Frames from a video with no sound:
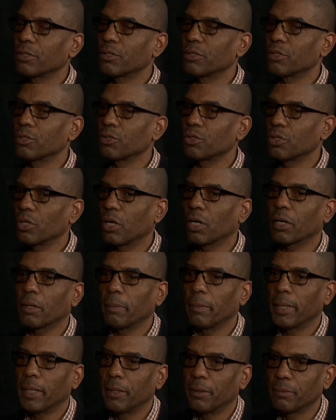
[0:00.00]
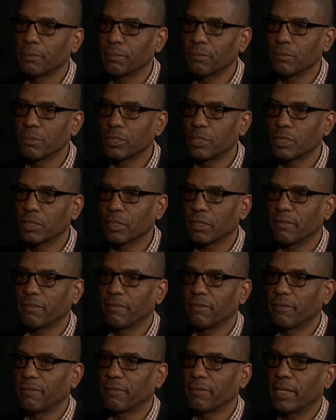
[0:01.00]
to talk about
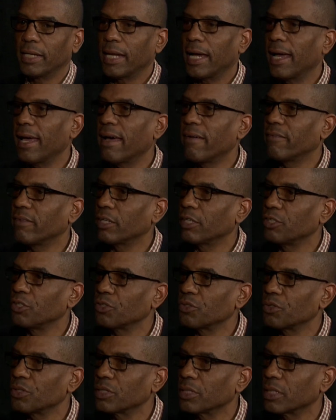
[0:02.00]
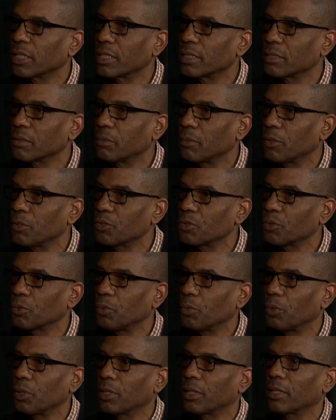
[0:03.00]
stuff that I have an interest in as opposed to
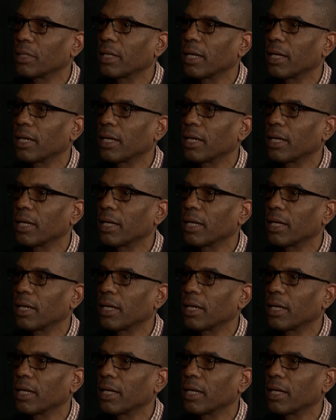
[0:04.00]
what